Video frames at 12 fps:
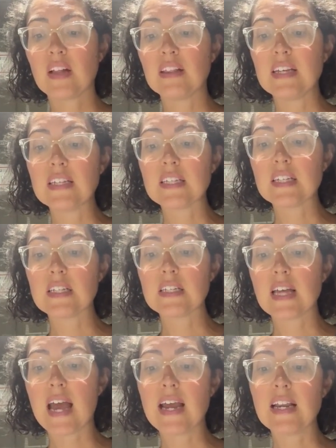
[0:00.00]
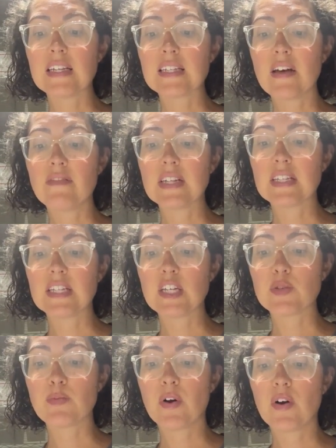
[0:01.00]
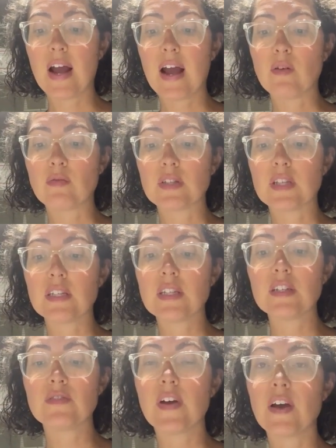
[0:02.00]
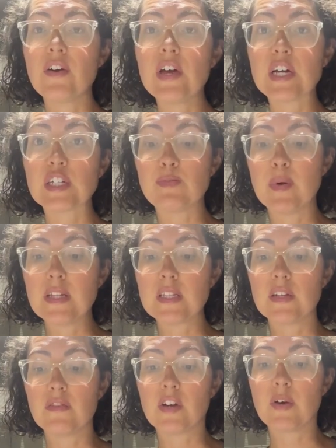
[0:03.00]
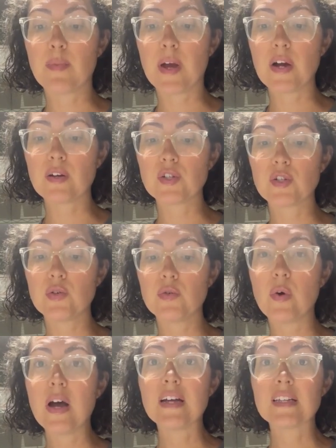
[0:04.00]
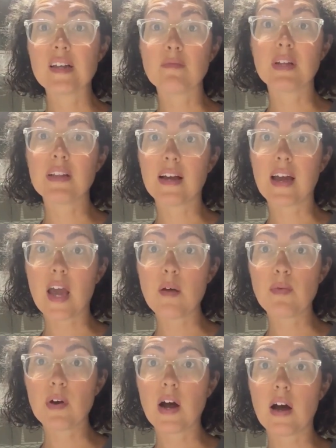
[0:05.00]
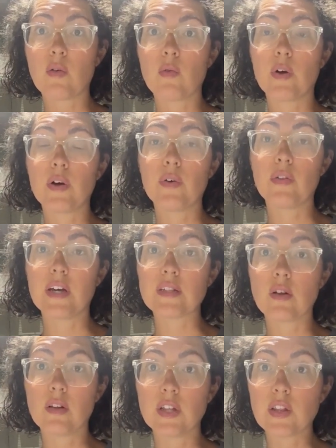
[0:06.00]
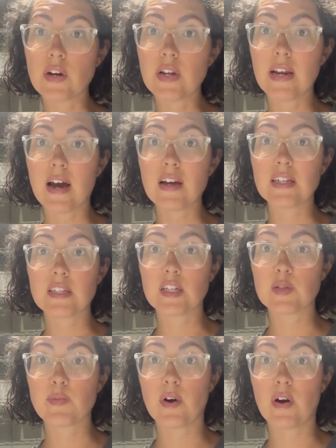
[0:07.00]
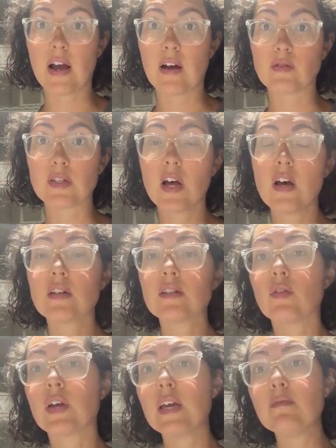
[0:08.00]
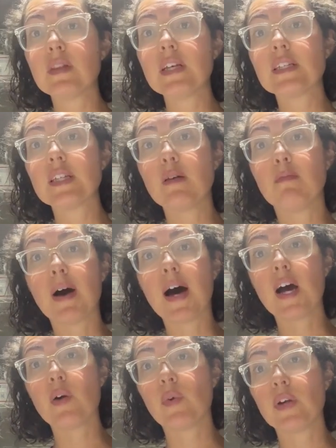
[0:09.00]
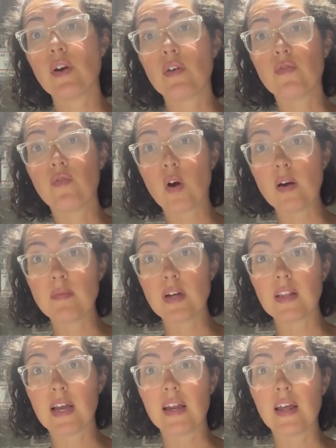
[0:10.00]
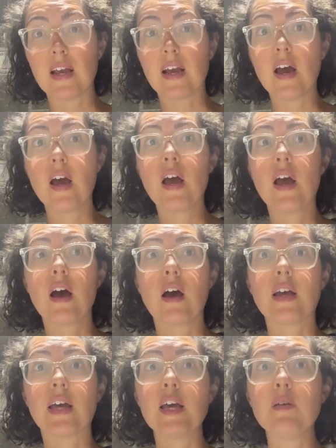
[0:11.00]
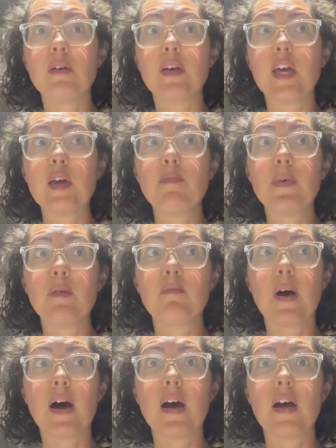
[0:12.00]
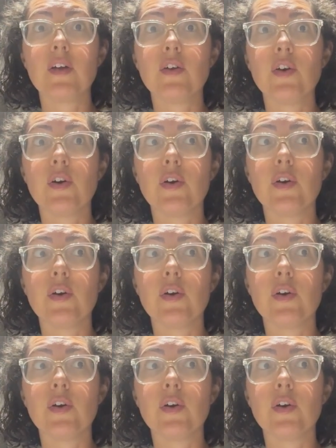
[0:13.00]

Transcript: this is 87 cents per ounce. This is very expensive compared to something like apricot oil that's only 39 cents per ounce. So keep this in mind when you're formulating. Keep in mind